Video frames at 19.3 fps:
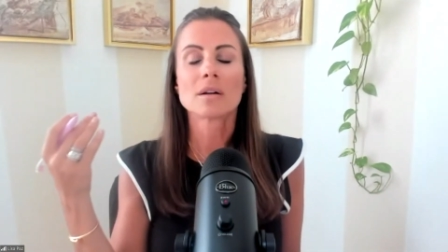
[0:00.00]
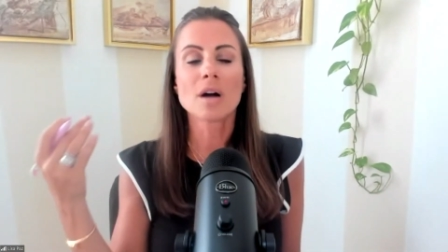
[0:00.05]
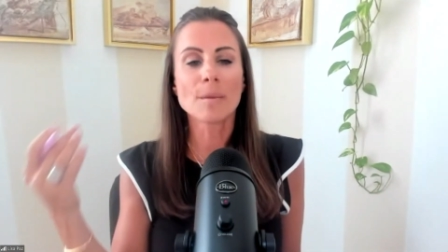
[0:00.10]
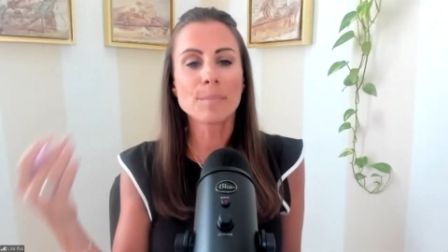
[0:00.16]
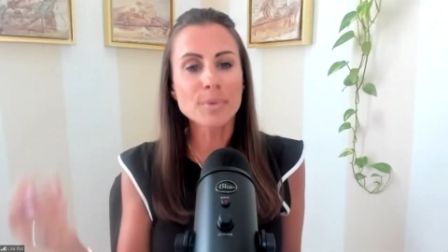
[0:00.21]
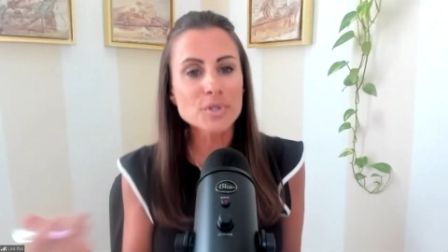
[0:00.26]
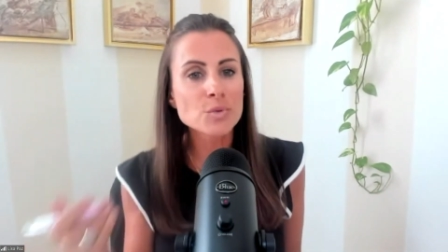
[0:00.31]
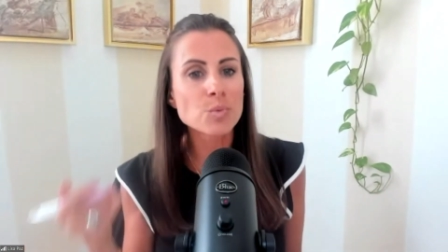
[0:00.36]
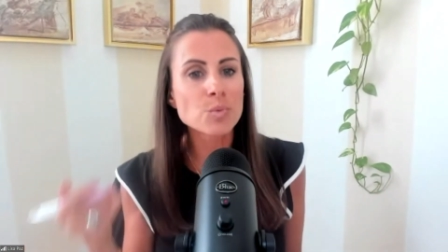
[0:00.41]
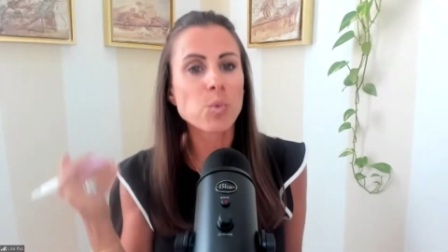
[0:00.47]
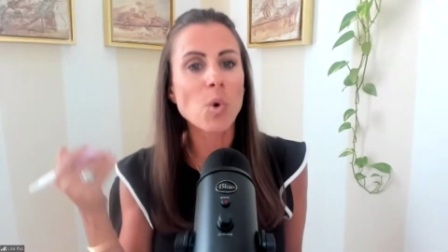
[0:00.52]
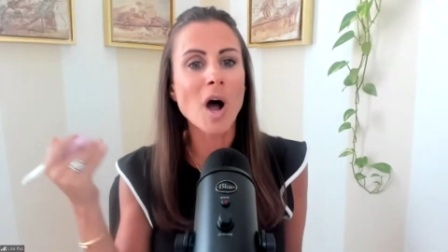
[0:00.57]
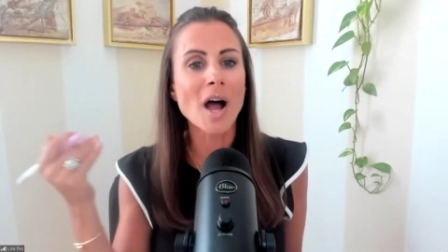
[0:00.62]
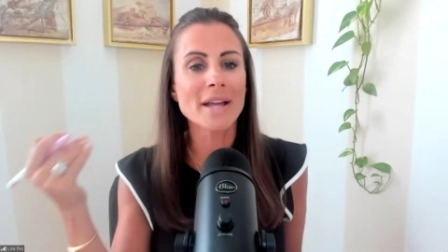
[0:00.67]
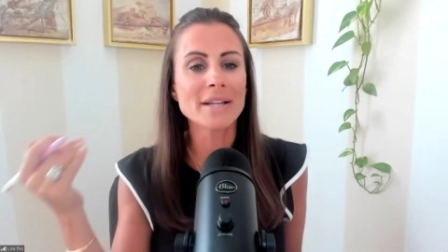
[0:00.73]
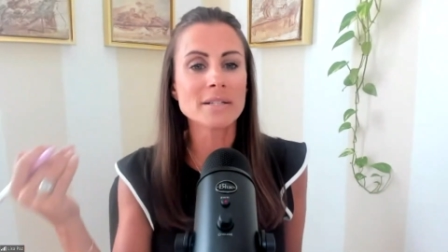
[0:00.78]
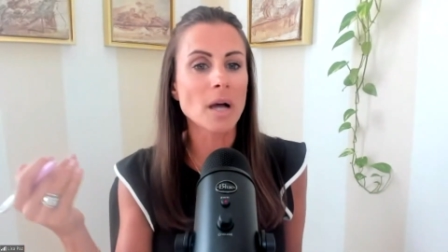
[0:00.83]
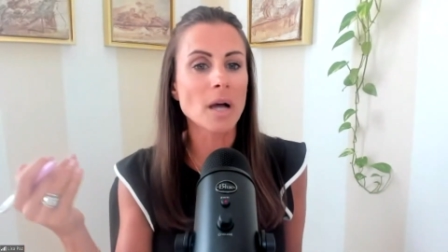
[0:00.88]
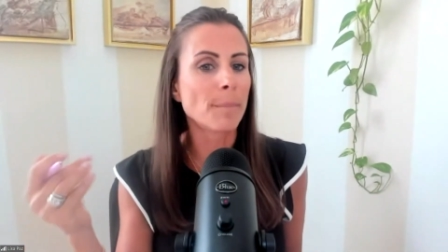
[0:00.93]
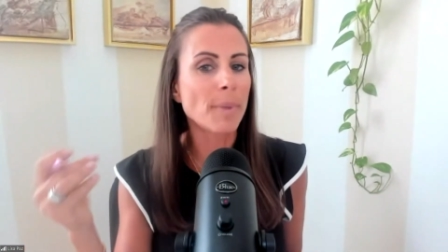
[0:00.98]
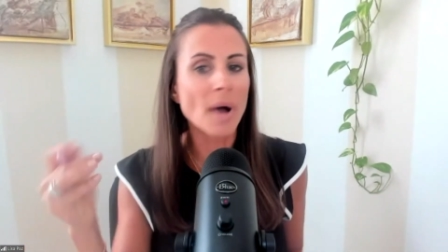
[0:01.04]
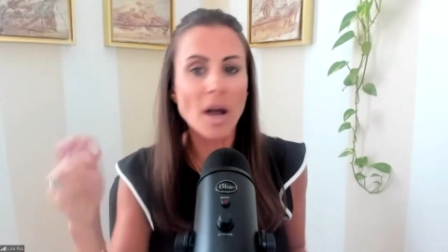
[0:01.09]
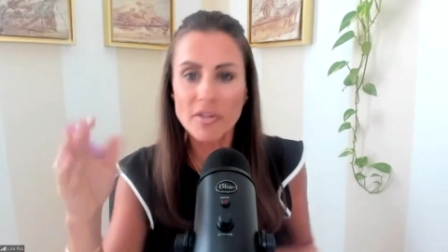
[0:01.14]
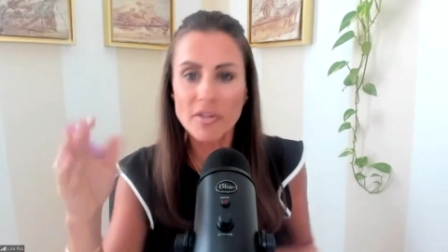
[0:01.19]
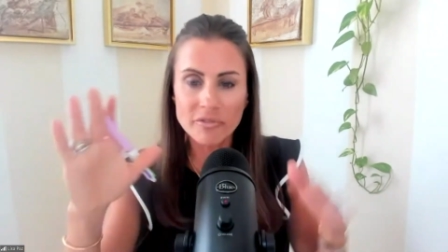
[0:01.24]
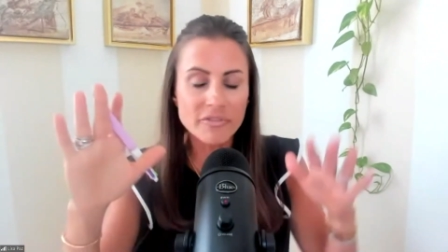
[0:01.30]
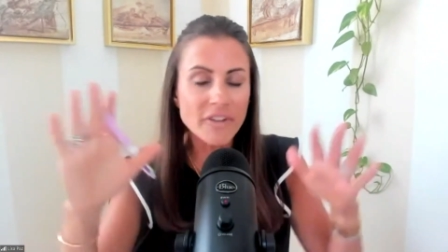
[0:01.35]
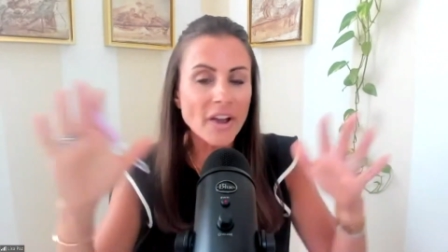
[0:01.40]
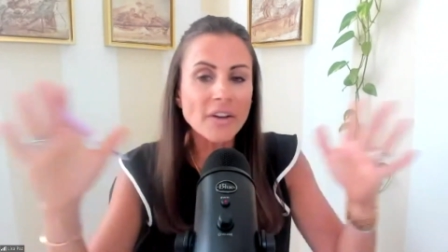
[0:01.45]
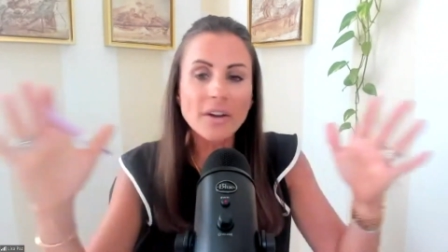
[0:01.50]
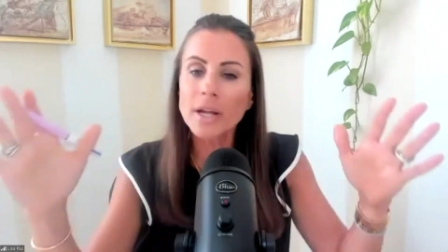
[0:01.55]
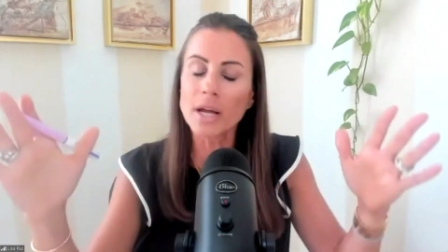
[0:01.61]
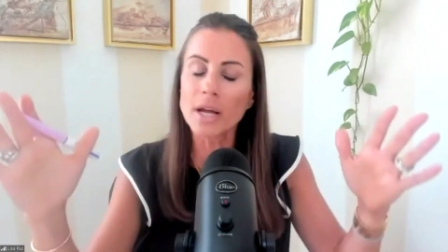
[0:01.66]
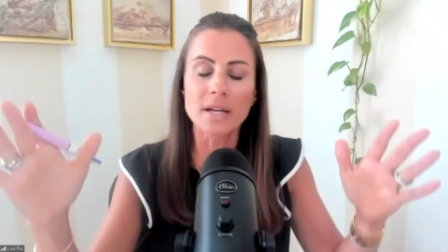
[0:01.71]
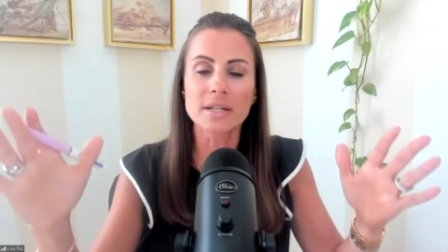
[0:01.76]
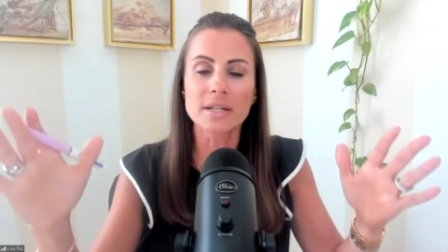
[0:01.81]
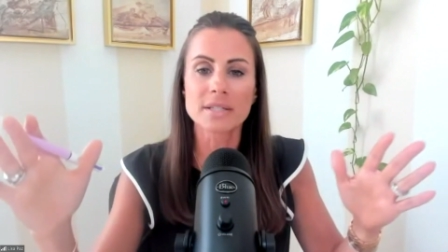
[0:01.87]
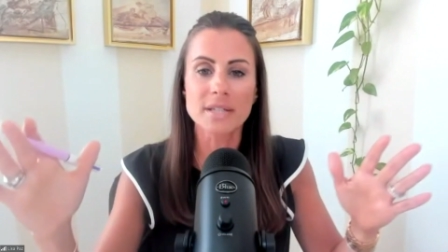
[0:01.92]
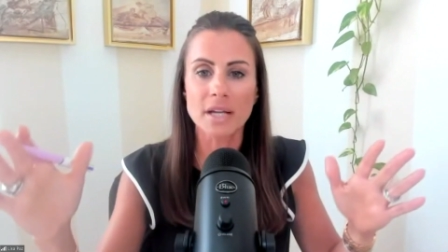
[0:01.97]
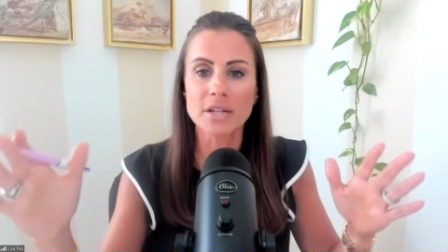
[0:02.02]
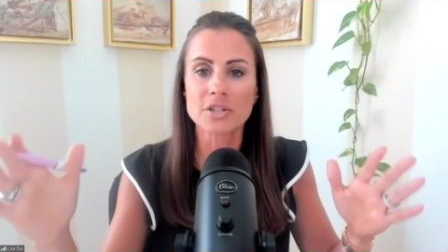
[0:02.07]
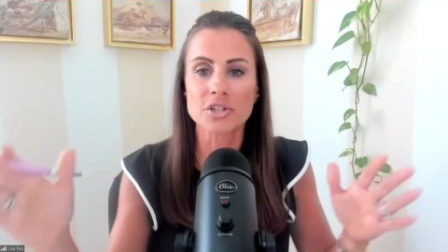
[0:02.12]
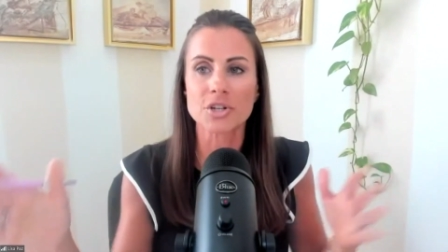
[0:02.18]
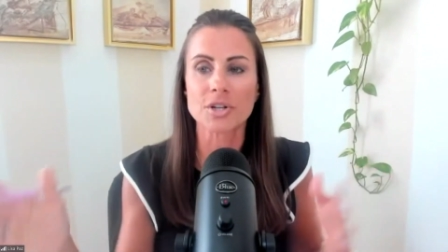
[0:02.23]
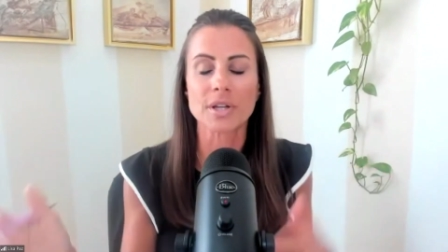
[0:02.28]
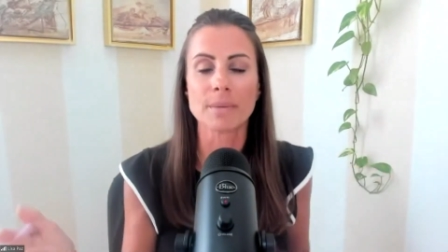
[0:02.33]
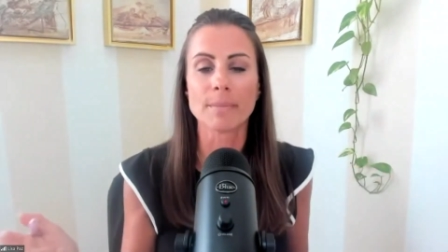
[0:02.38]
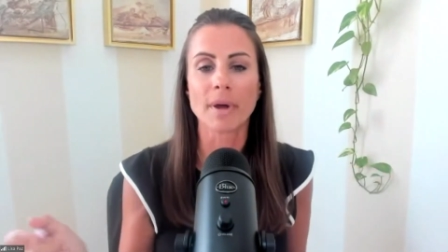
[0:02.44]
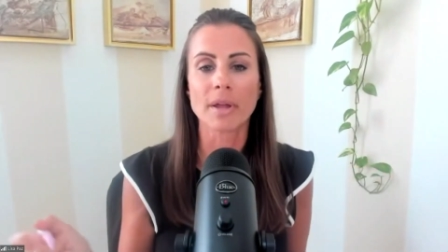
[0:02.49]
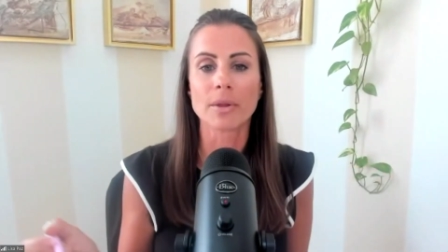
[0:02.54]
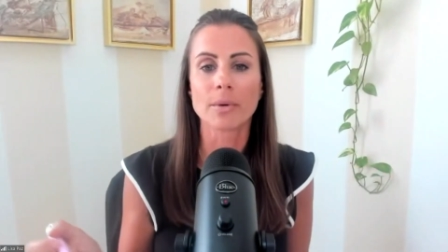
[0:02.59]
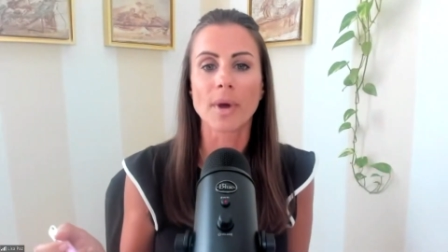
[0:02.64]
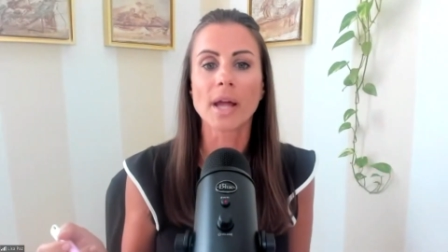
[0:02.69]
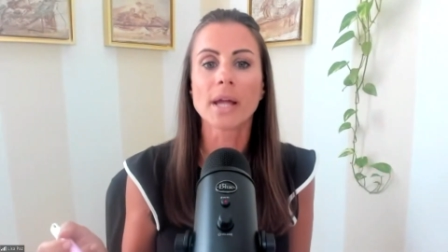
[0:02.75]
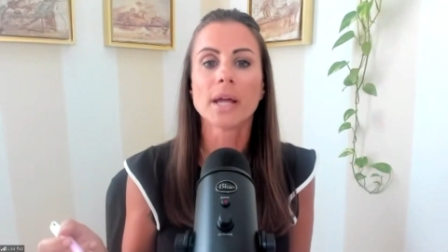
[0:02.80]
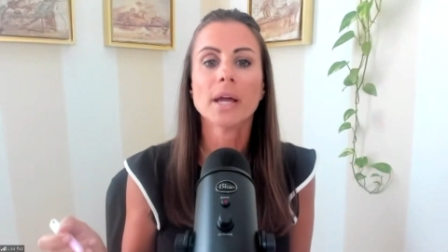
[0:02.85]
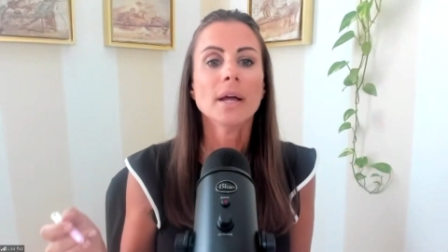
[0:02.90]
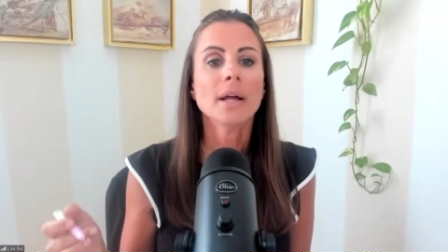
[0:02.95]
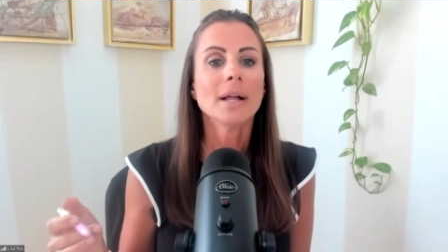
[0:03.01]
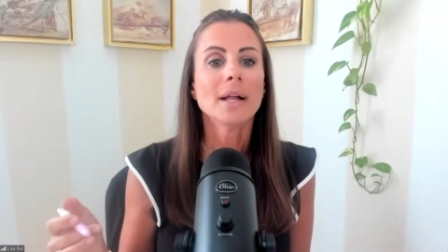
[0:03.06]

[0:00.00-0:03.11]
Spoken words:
couples wind up very unintentionally, by the way,